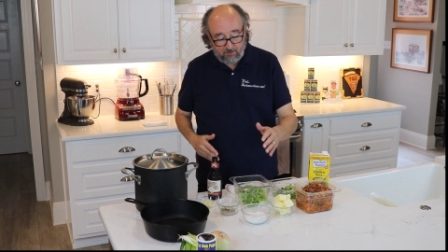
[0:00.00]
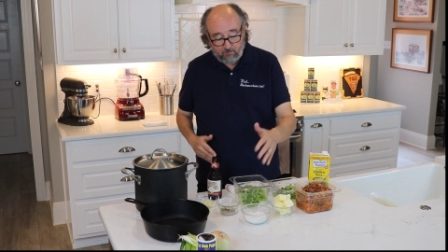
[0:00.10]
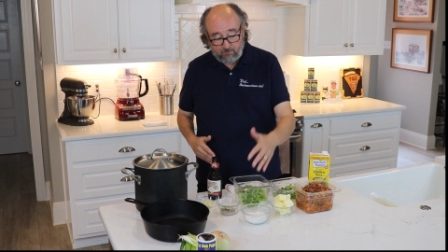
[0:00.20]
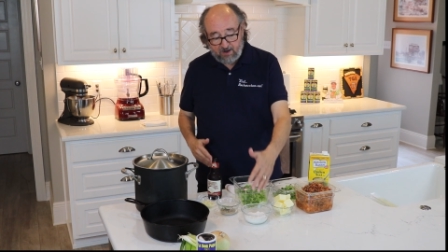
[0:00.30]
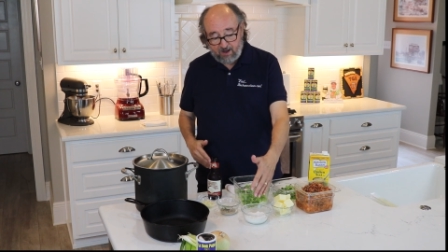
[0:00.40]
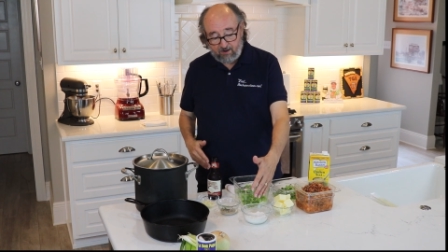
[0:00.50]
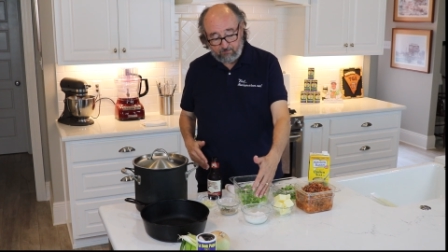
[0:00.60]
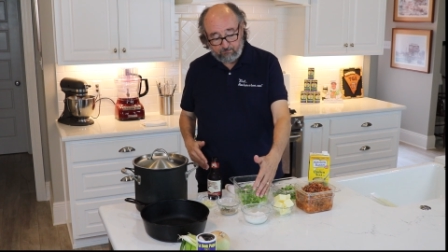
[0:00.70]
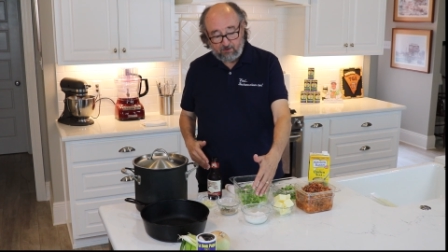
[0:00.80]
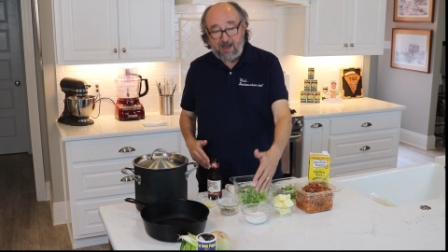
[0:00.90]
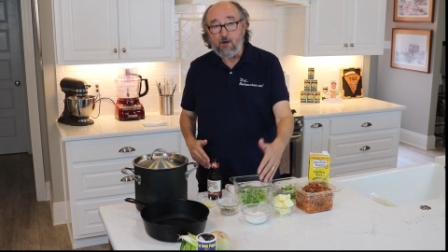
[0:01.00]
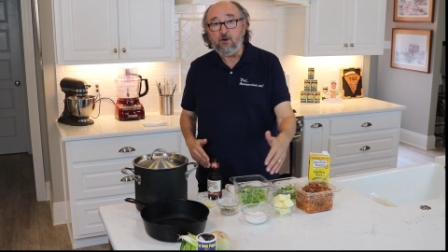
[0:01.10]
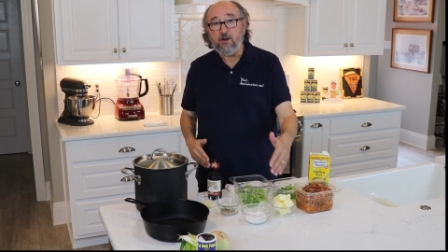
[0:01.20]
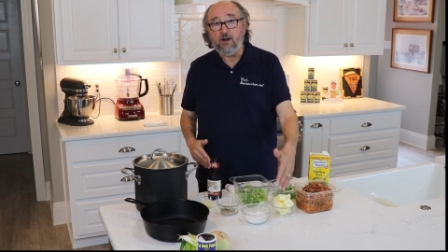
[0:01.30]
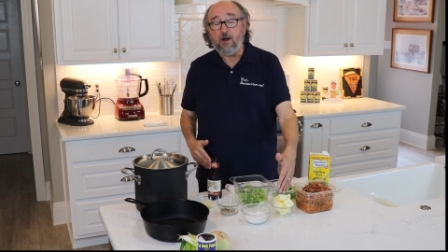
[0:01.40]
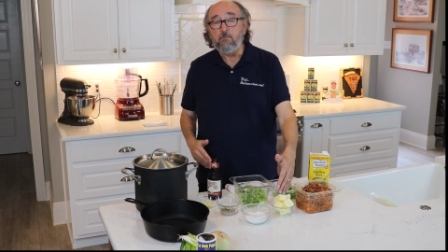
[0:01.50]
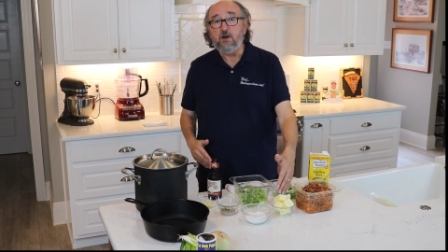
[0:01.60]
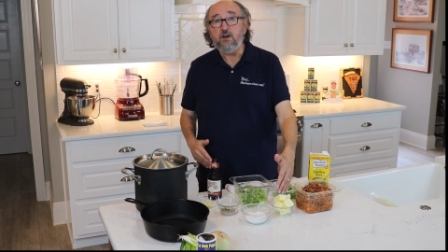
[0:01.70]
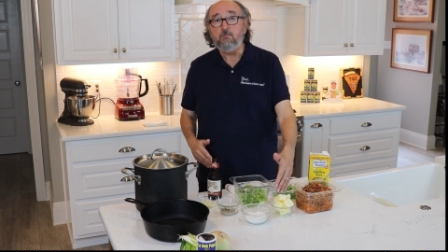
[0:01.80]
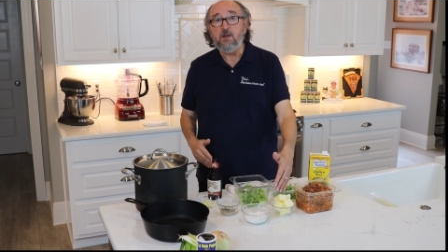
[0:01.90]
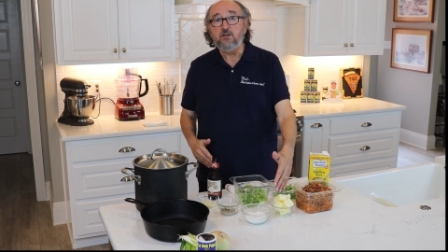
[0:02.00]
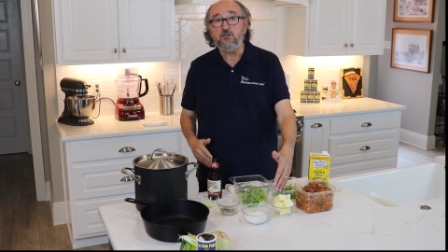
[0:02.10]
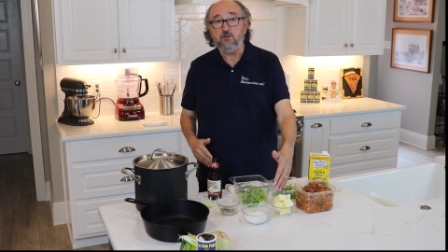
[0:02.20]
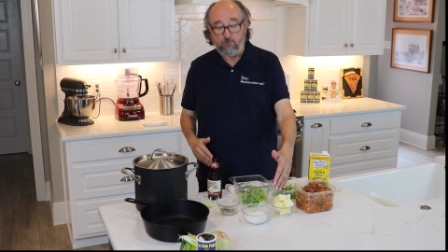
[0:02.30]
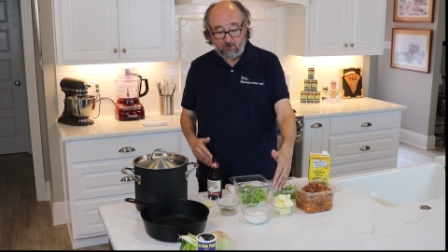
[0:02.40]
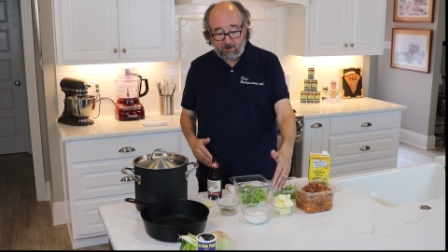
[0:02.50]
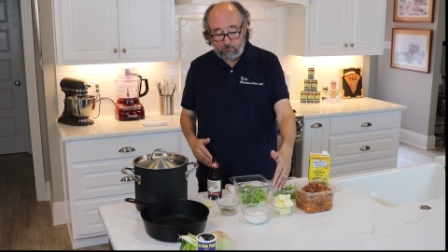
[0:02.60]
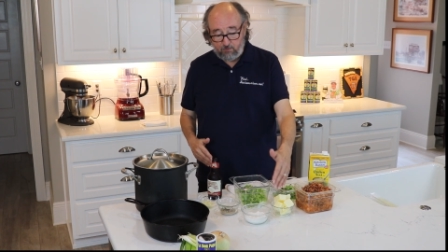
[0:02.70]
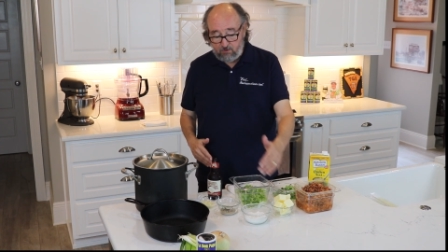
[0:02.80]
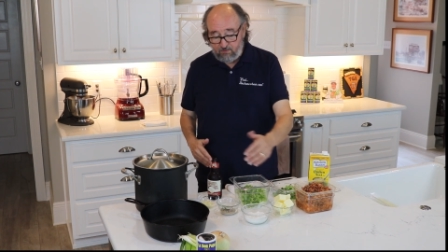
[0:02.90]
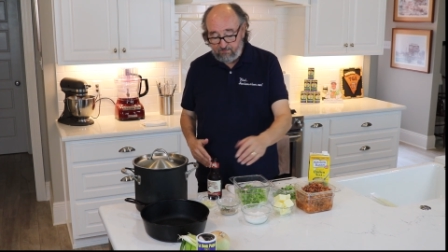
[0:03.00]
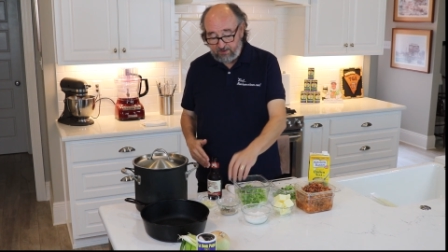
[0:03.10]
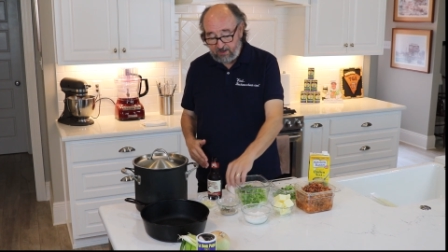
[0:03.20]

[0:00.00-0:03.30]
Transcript: We've got our flour and our butter measured for our roux,